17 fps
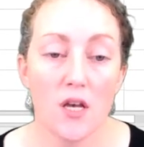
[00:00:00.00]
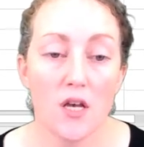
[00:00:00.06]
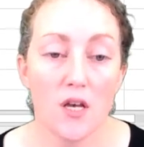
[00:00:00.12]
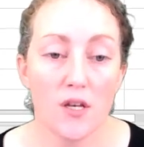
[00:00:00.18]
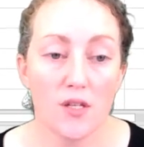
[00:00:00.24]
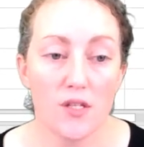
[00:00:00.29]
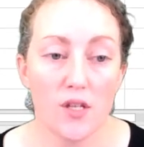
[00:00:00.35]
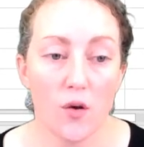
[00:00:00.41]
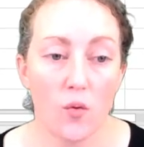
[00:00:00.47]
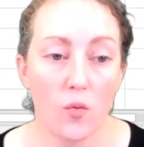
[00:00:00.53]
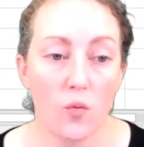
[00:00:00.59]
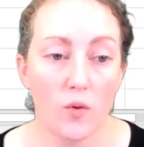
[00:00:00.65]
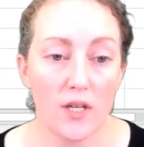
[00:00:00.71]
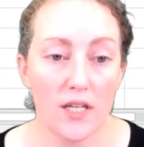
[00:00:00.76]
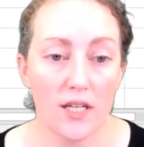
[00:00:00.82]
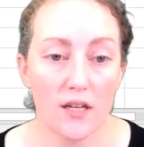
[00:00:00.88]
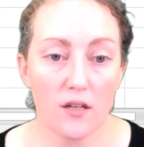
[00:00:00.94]
So
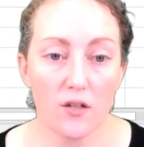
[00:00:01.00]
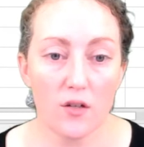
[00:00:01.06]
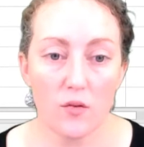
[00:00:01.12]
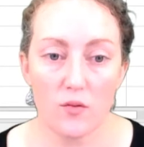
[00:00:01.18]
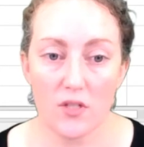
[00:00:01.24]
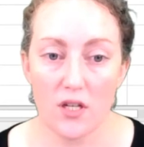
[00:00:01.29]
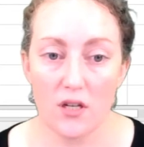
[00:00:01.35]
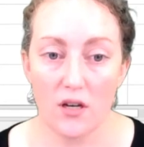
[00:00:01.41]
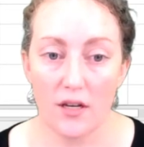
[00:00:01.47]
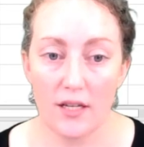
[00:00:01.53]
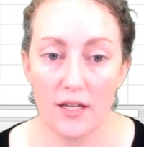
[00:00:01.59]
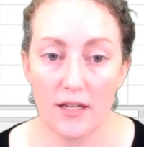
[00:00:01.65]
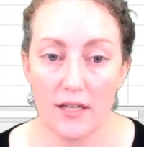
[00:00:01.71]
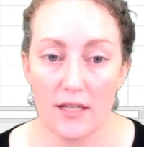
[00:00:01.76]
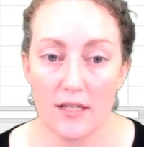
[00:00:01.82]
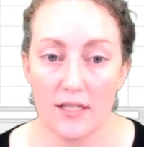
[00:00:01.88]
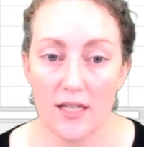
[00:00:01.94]
we are going to
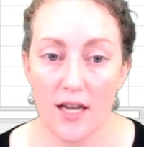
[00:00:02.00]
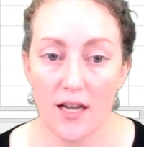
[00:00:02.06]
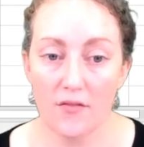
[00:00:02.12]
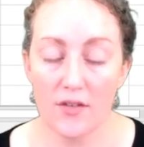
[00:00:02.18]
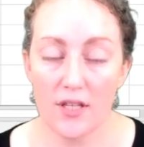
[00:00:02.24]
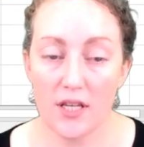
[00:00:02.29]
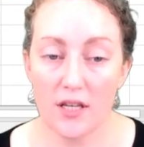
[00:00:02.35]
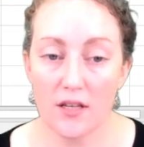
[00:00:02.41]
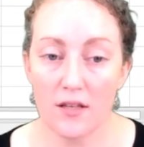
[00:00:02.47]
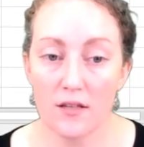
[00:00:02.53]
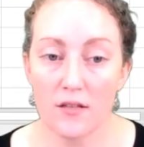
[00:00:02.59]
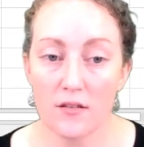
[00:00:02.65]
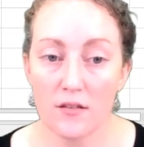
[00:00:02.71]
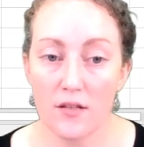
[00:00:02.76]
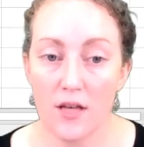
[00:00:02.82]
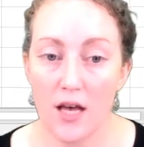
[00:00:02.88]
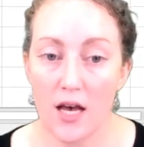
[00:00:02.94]
highlight everything
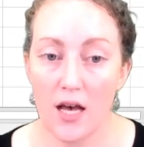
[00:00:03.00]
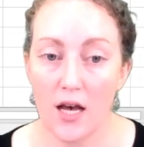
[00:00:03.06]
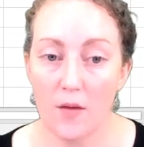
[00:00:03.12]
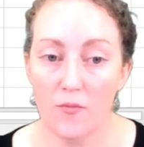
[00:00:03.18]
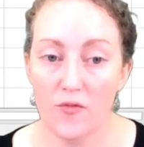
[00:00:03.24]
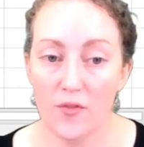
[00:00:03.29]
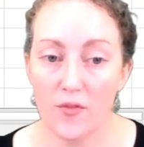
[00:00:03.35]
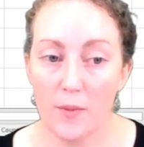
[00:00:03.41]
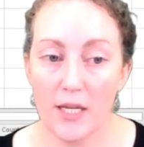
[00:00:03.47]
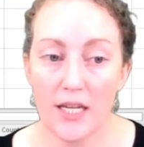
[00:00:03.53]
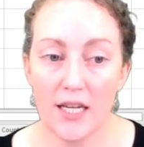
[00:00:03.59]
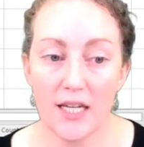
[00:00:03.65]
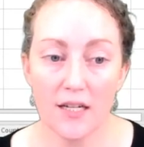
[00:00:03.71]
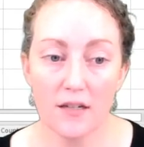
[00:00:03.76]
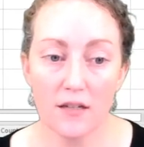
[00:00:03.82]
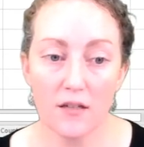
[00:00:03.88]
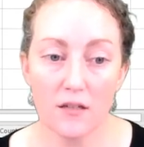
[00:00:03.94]
from
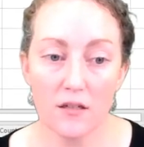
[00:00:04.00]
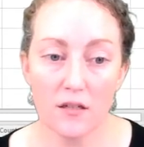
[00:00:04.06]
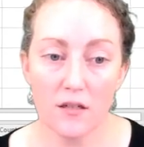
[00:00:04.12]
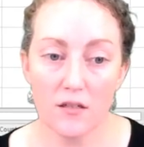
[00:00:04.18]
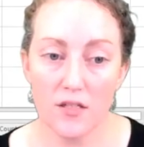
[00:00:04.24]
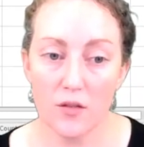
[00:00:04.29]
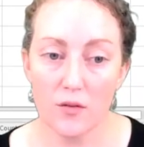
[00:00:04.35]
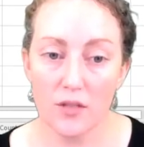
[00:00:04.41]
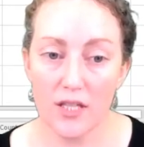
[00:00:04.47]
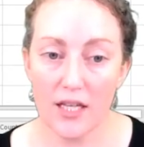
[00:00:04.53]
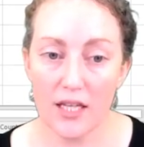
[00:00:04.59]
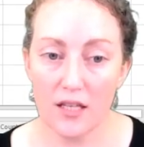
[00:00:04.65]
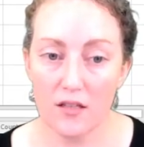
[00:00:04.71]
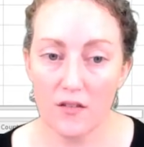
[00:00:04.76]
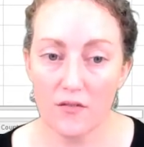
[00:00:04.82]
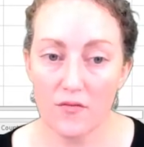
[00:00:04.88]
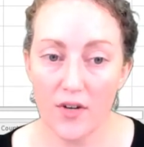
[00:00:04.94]
here. So click
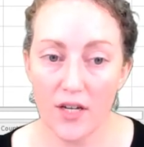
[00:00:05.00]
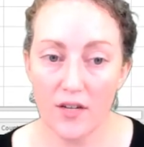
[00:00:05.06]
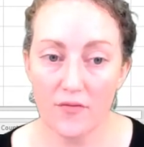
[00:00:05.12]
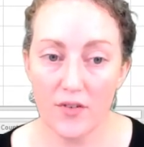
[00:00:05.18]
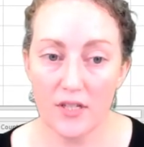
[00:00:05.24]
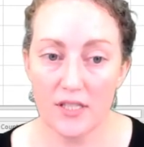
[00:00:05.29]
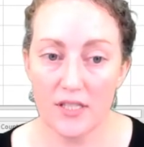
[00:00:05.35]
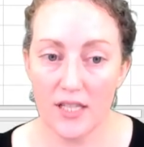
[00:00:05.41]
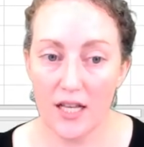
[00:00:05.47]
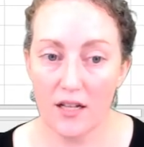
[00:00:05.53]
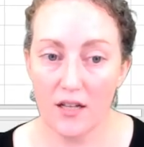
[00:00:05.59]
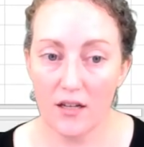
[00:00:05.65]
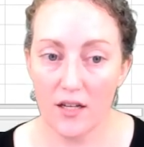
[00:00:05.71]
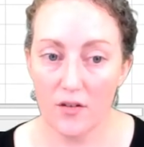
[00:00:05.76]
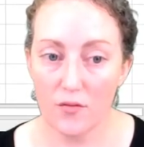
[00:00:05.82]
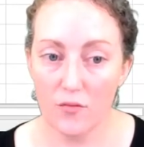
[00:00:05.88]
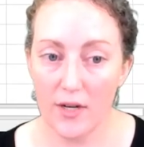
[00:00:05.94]
in the very first cell,
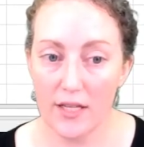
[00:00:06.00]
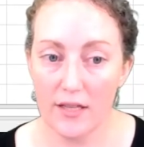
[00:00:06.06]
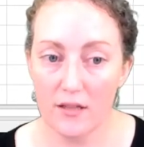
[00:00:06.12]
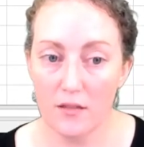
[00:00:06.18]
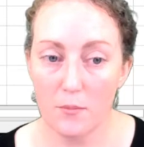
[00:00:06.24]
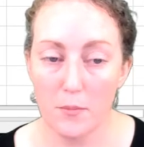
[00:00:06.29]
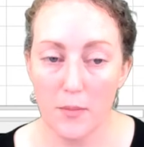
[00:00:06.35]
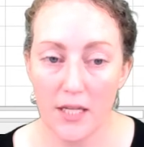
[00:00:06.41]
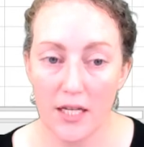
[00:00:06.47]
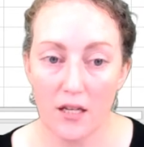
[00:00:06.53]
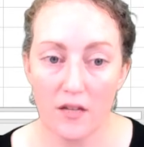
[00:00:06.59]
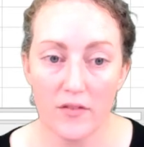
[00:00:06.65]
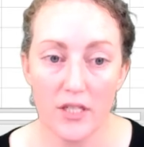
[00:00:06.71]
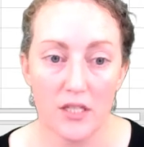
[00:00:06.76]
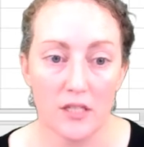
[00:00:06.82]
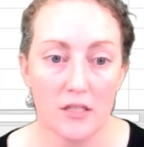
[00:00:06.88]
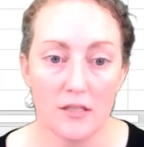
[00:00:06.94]
kind of right in the middle of
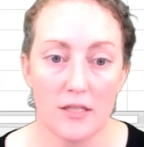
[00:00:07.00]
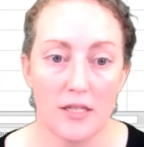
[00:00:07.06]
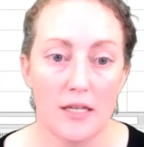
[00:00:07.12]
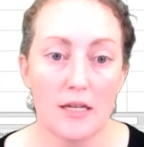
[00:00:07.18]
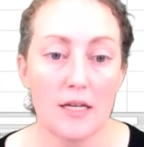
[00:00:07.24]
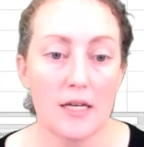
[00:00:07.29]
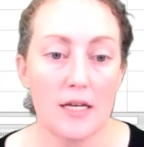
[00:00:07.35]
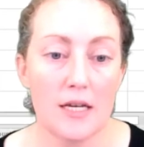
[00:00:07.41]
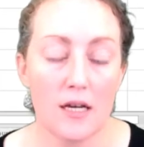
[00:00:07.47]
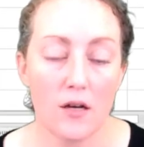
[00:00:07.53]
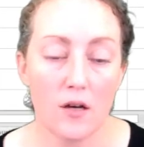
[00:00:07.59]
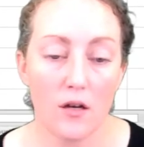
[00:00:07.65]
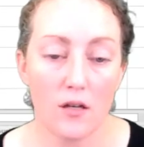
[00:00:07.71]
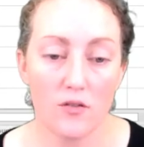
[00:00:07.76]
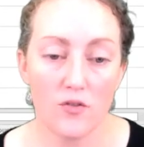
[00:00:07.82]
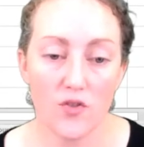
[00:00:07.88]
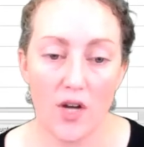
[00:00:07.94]
it,
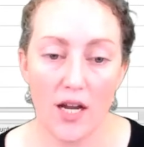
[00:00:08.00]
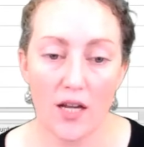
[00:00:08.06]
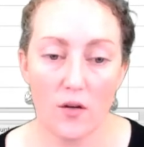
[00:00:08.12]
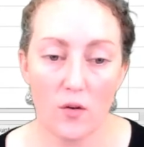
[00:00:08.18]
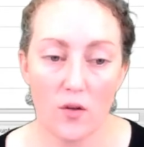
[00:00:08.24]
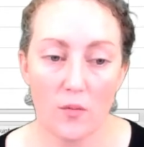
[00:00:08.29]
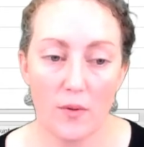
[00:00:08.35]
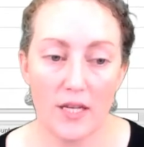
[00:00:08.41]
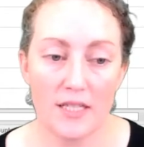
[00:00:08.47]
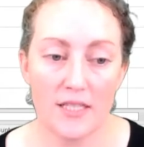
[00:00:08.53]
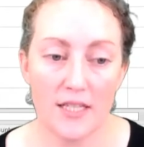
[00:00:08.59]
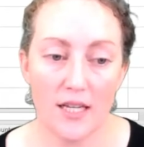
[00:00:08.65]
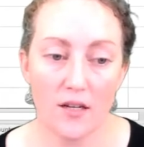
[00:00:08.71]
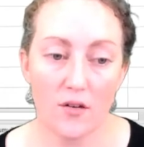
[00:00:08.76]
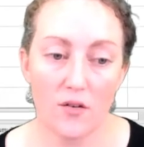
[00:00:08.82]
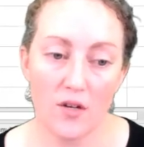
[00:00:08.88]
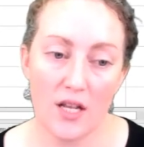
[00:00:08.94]
drag all the way
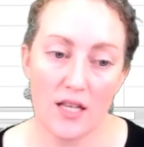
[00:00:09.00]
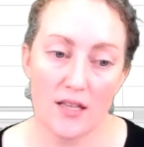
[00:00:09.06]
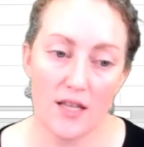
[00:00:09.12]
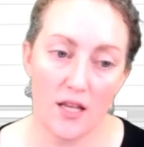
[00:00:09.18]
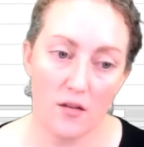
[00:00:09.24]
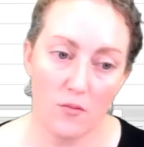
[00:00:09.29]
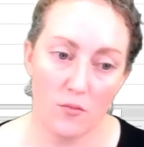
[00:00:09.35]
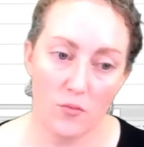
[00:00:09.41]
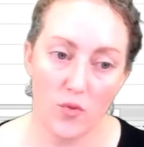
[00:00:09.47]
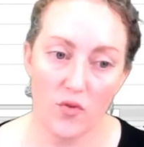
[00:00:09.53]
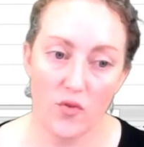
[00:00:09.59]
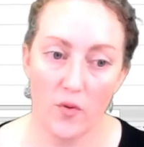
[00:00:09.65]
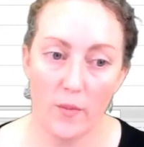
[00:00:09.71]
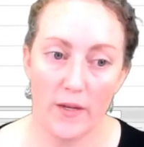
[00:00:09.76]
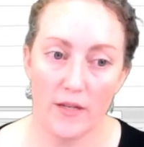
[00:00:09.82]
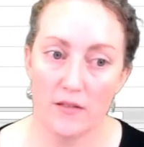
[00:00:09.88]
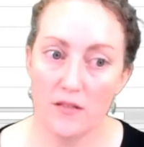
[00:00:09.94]
down and then move your
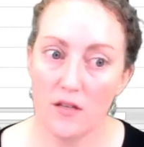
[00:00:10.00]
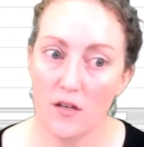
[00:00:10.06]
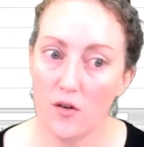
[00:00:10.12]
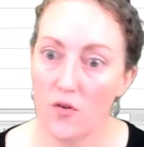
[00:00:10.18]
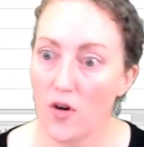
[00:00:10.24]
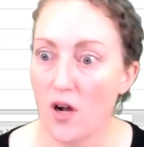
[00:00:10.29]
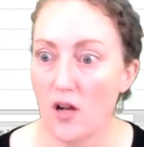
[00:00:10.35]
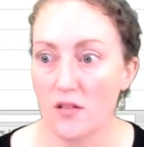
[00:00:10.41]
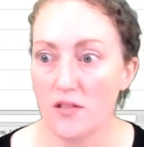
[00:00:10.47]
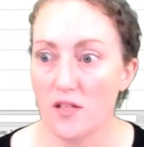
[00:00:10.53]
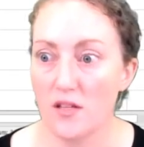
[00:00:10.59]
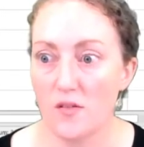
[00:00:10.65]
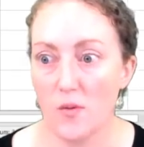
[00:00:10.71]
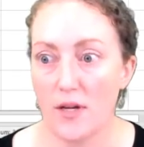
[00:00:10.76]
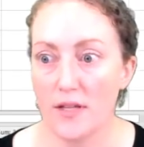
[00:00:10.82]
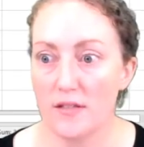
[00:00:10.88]
mouse across as well.